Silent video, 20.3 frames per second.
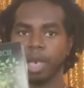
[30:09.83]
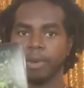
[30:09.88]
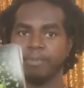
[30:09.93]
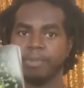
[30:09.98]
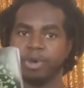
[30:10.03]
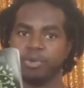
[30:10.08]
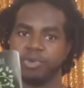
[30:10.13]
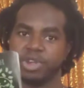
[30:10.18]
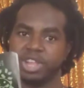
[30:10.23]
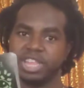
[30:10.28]

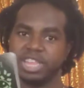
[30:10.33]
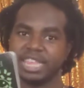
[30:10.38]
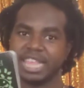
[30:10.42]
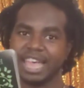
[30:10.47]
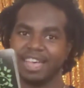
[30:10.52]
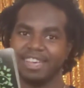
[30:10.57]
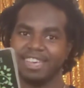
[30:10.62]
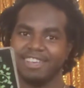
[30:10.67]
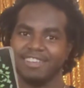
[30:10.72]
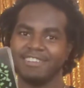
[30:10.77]
But Rich is
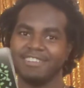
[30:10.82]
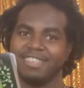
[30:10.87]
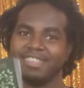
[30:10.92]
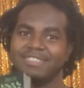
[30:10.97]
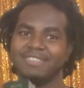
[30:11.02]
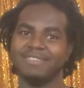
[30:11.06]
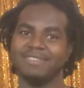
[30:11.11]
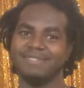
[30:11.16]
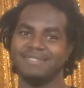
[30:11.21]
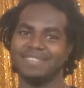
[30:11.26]
down here,
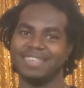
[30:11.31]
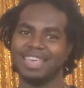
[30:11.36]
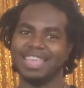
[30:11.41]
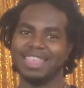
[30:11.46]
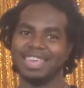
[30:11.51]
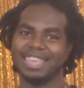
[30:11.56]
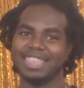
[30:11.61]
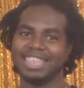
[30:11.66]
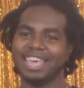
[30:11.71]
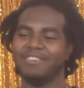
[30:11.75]
so I
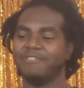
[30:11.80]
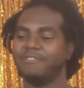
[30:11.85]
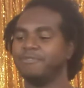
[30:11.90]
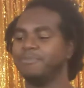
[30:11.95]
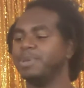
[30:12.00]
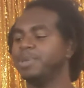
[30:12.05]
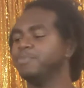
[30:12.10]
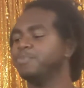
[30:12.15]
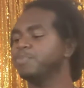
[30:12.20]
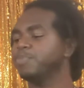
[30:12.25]
like that for
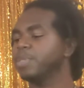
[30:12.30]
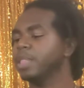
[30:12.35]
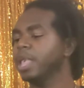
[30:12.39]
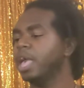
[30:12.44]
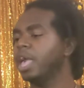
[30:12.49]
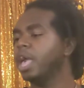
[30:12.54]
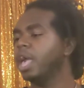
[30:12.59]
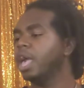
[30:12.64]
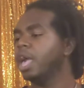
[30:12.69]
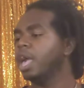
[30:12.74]
me.
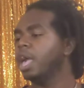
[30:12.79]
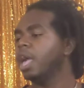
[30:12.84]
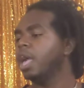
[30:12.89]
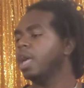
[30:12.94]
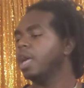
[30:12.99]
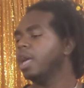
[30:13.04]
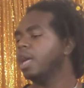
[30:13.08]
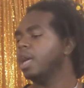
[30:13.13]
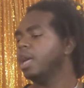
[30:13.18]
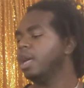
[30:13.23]

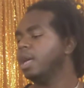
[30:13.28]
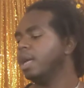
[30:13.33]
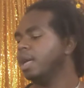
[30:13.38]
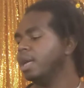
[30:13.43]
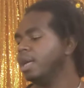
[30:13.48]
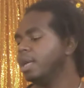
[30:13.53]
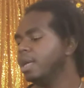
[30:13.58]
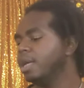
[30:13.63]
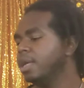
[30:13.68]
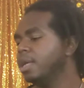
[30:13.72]

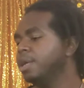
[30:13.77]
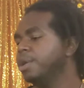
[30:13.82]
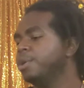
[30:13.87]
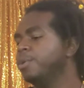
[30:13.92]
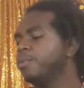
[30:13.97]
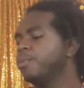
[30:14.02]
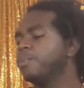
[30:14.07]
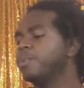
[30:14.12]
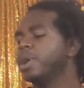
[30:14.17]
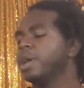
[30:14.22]

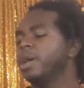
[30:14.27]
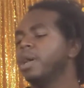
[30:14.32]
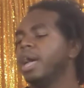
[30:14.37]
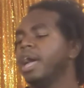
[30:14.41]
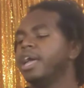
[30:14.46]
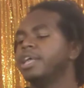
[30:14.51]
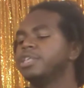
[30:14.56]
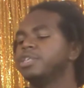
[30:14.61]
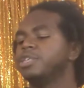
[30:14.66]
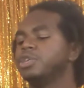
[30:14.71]
Well,
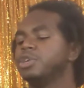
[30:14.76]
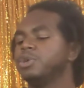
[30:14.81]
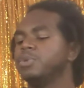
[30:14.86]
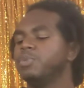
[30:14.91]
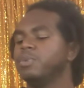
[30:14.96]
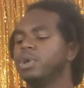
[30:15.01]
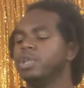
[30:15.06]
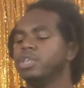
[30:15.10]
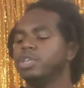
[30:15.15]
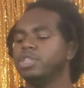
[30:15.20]
I do
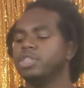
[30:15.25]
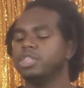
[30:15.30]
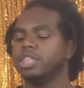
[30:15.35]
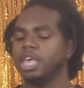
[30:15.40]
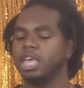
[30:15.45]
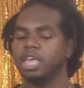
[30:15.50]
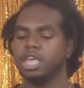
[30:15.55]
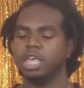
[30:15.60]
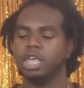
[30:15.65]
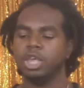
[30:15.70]
want to
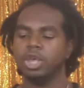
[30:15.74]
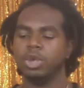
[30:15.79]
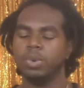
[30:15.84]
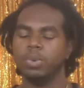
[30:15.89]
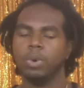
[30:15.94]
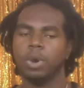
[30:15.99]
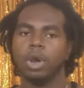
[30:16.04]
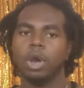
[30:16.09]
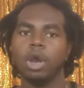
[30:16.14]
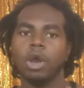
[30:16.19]
thank
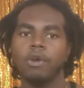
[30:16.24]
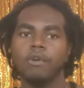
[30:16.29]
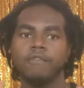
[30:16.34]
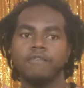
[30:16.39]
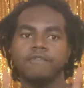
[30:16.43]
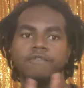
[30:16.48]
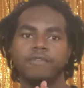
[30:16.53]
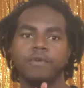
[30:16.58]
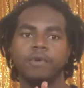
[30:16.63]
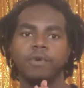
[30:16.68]
you all
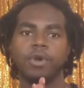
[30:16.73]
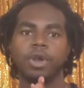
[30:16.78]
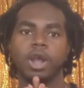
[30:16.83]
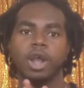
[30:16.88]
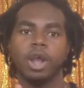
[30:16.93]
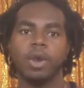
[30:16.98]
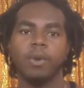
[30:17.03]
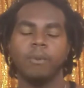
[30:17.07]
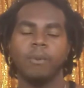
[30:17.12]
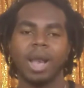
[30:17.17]

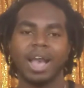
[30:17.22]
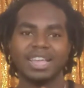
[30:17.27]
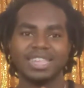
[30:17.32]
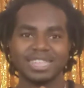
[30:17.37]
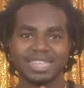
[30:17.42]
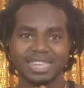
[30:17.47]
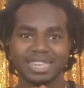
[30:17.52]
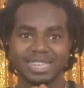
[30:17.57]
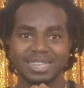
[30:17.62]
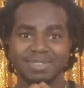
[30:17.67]
for
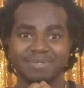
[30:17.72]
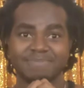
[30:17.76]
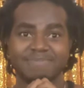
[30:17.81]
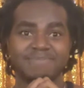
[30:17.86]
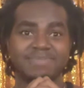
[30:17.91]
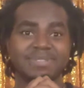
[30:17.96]
watching.